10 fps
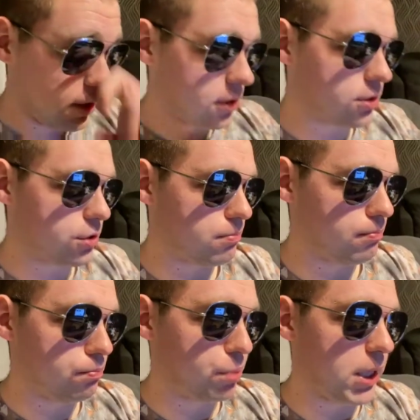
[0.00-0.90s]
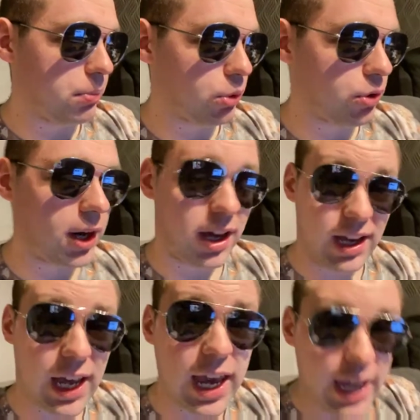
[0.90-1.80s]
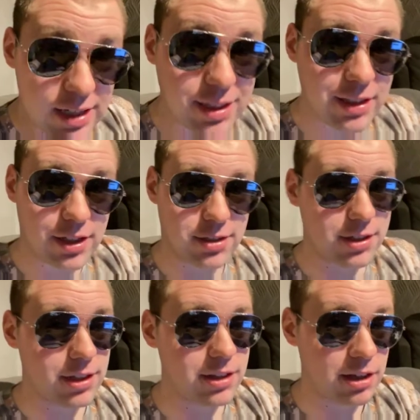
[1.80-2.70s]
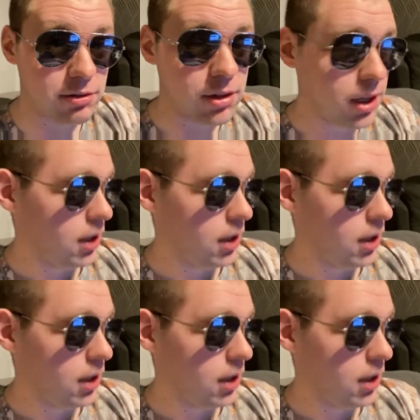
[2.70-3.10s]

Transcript: because people are hating this right now.